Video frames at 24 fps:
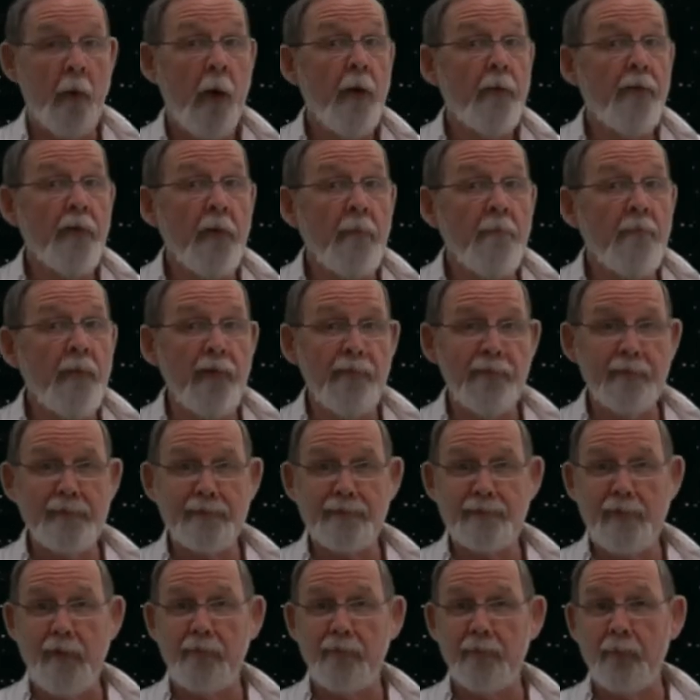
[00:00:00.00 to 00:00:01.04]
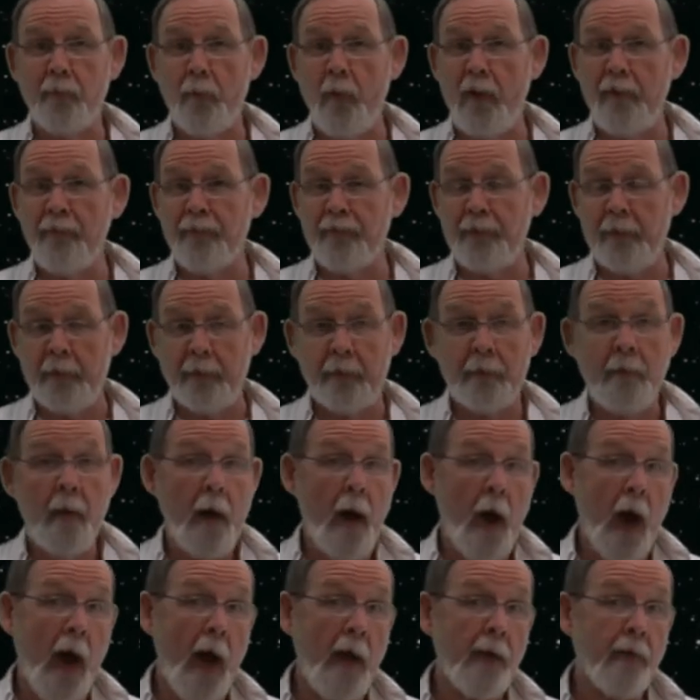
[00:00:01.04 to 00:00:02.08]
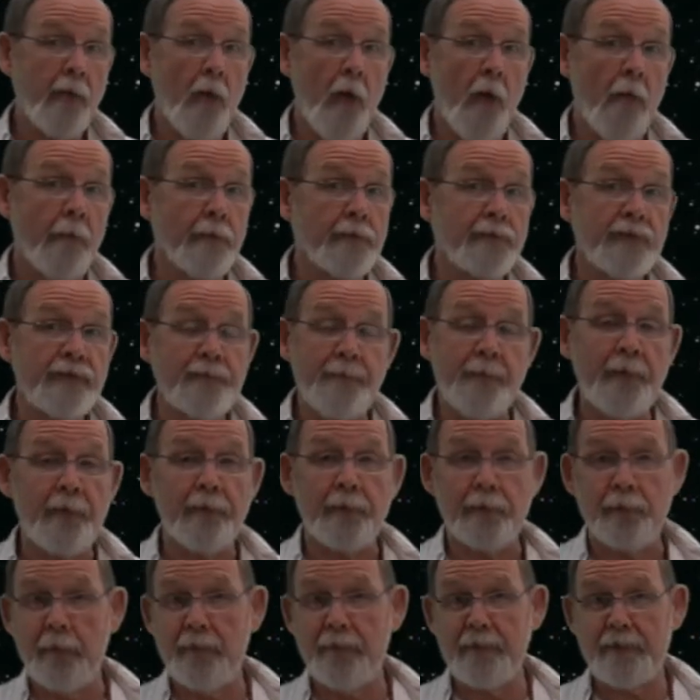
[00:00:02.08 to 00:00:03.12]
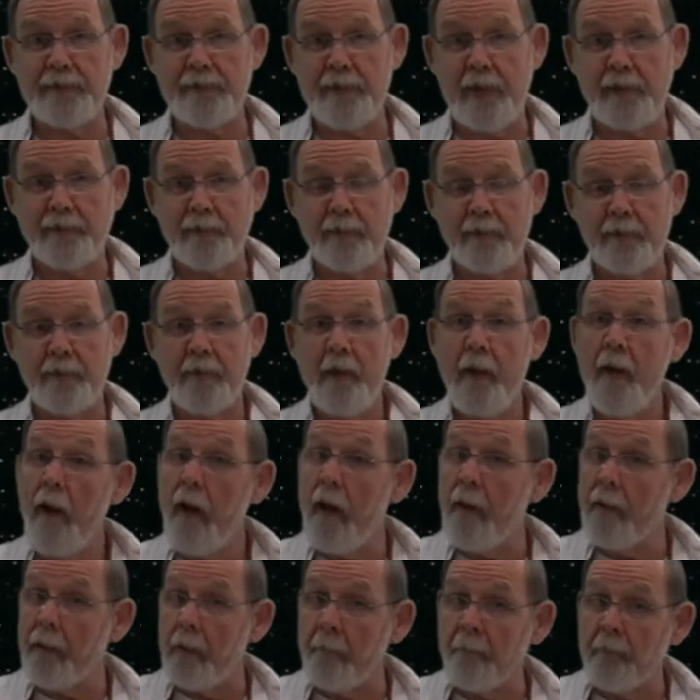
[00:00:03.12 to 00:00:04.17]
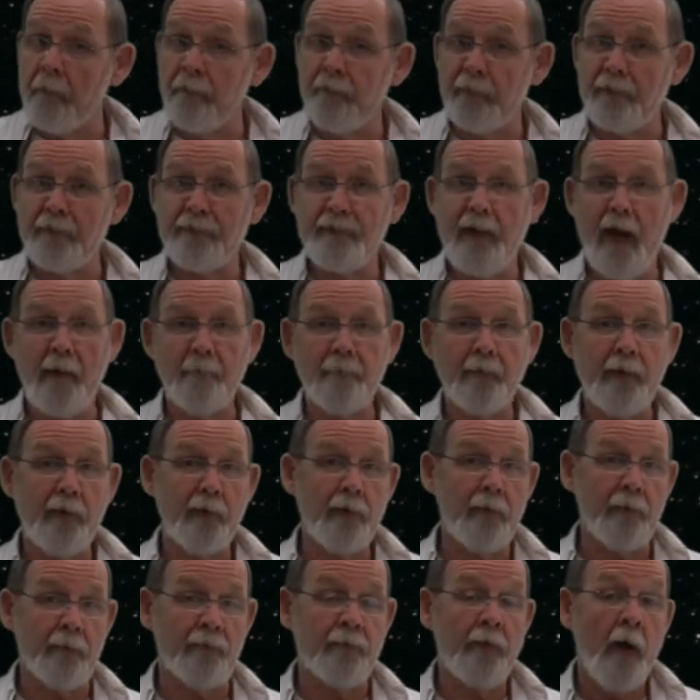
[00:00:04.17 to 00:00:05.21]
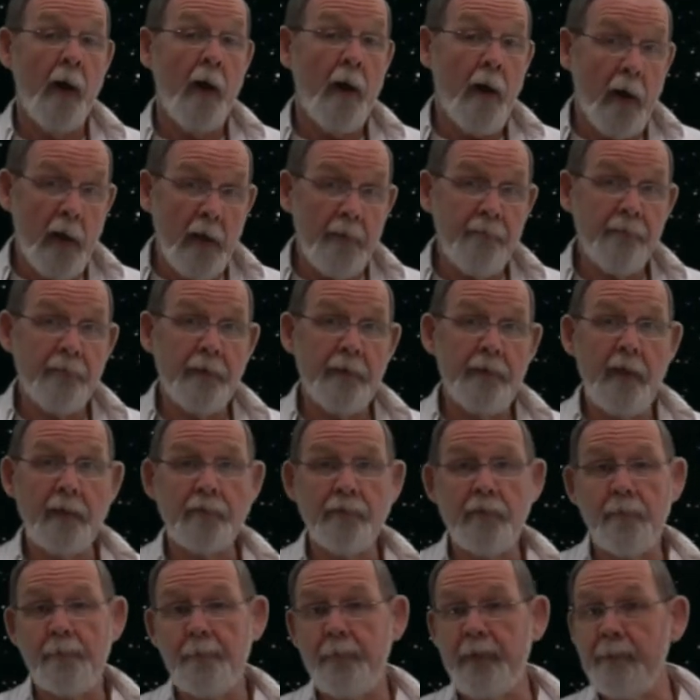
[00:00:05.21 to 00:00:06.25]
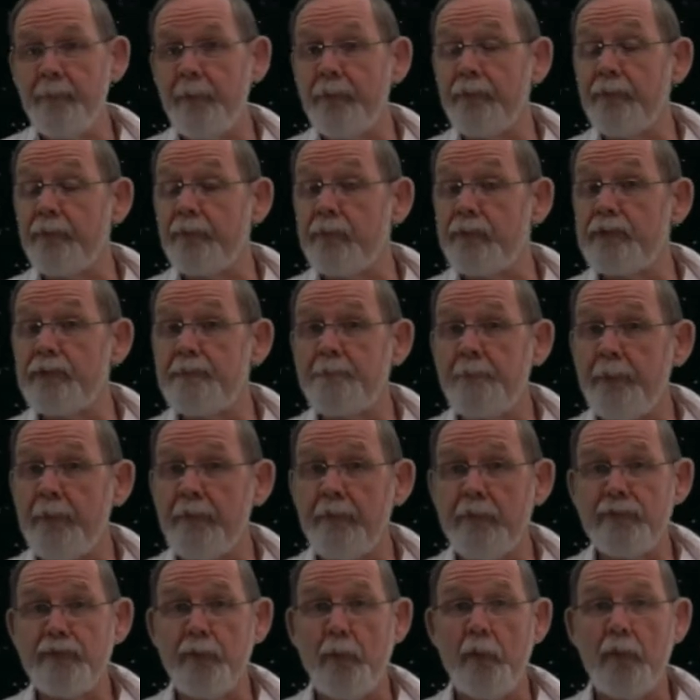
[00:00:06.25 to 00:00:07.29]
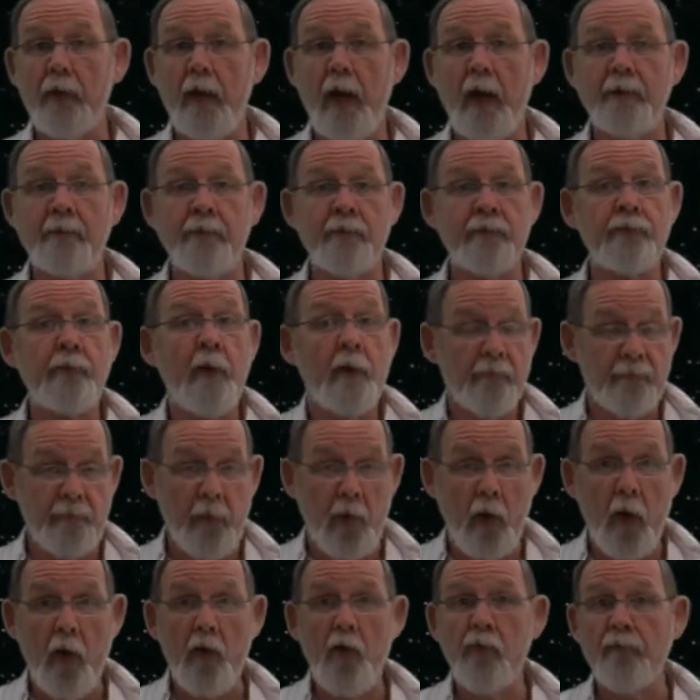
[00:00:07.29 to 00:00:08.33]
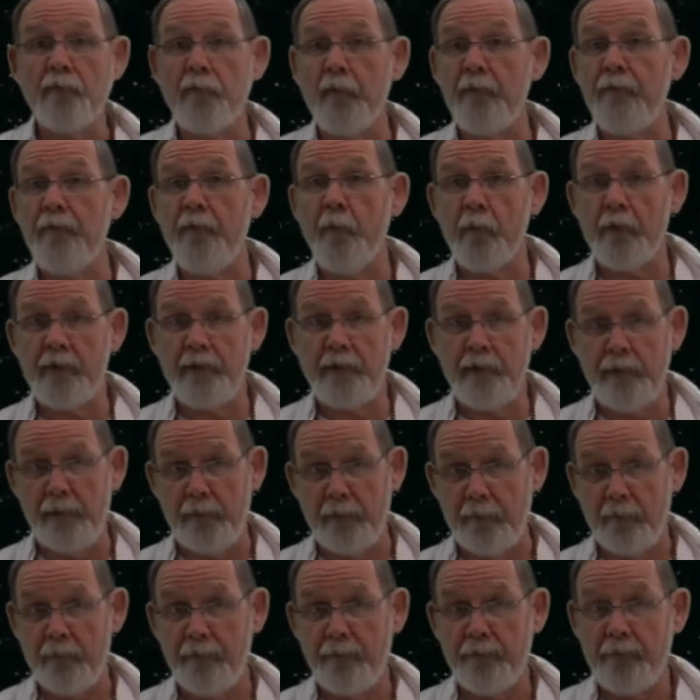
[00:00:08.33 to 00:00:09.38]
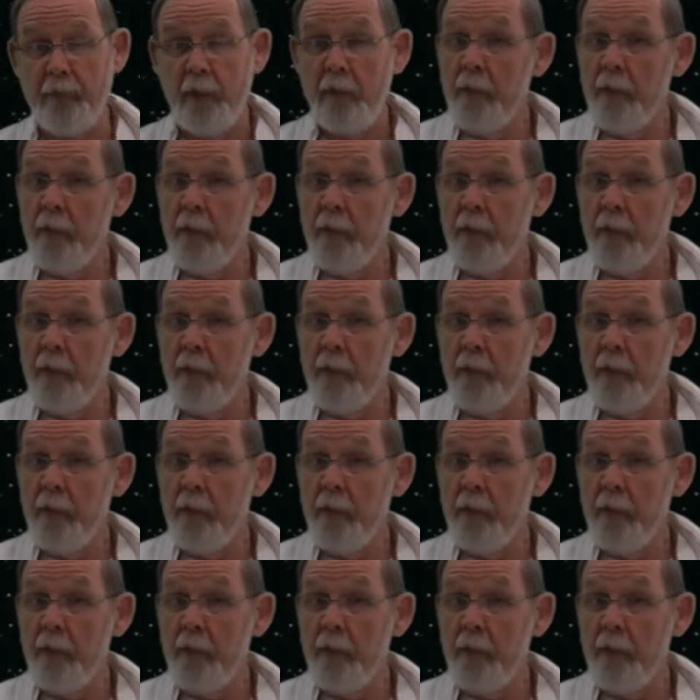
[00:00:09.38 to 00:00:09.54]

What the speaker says: The movies call it one thing. I call it spirit or the psychic. Hi, I'm Reverend Tom Kearns. I've connected people to spiritual guidance for over 40 years.